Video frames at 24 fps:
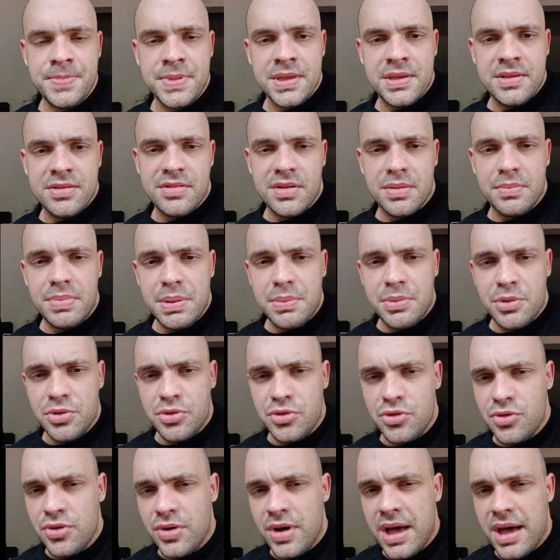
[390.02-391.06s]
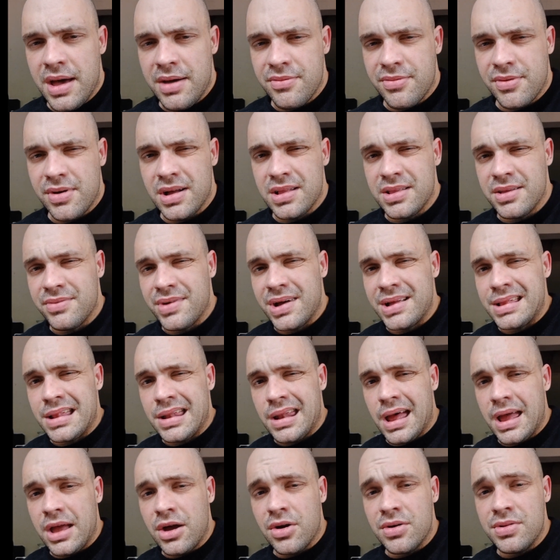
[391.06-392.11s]
some people do have kind of
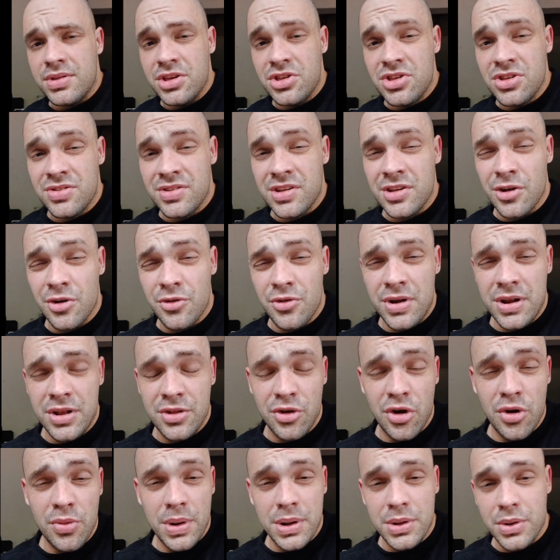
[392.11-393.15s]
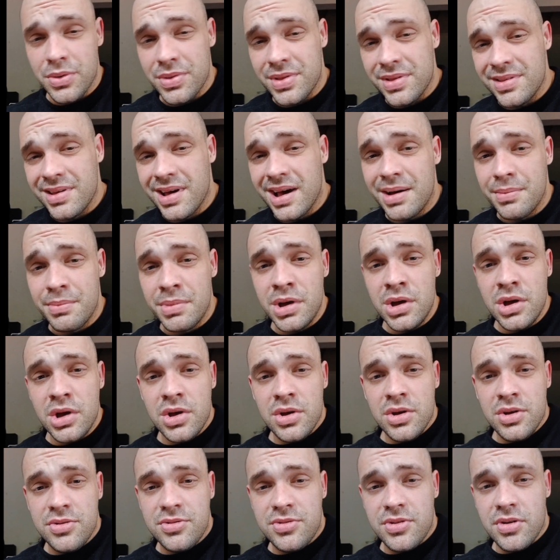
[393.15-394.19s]
underlying conditions they don't really know about all the time.
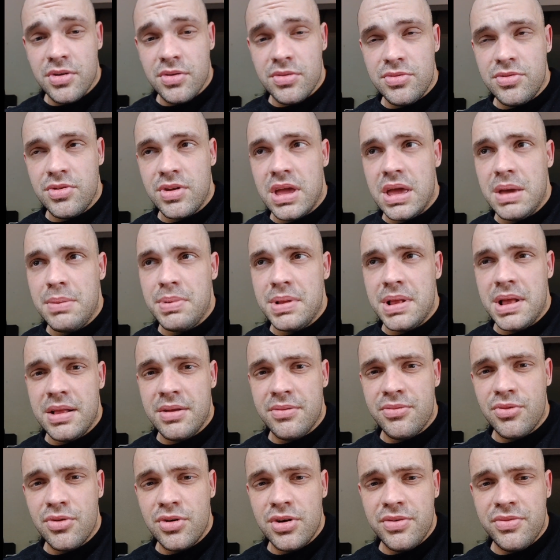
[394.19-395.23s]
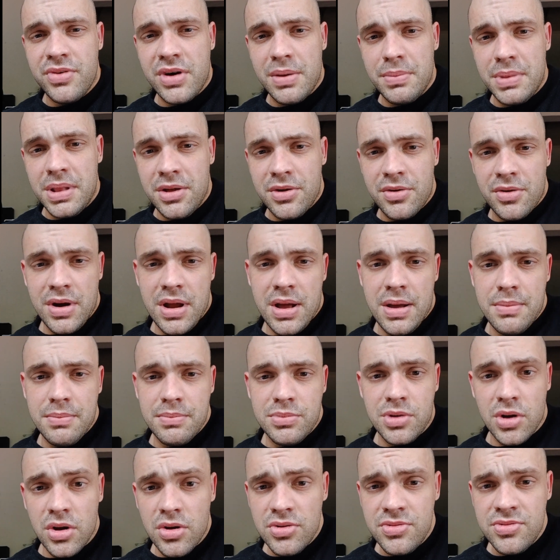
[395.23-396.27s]
So to keep it at a 45 milligram
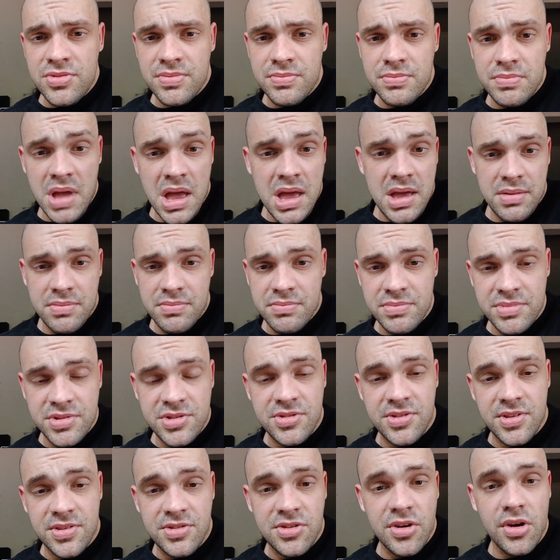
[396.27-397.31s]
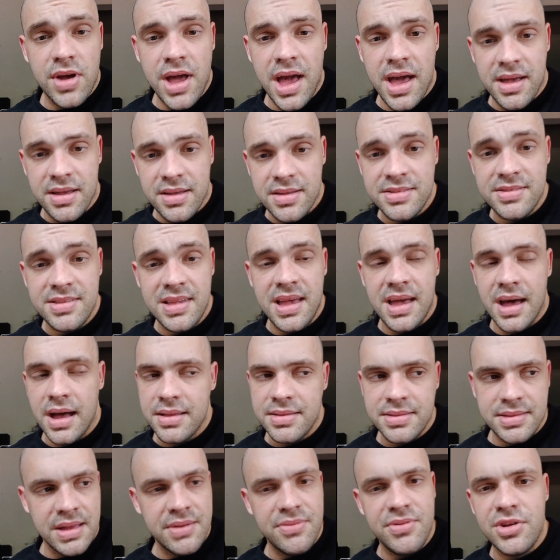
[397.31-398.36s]
dose, hey, it's okay. It's there. I
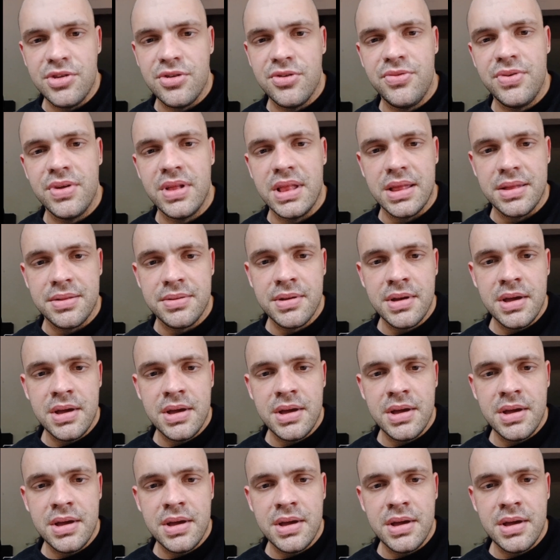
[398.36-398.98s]
definitely do feel it.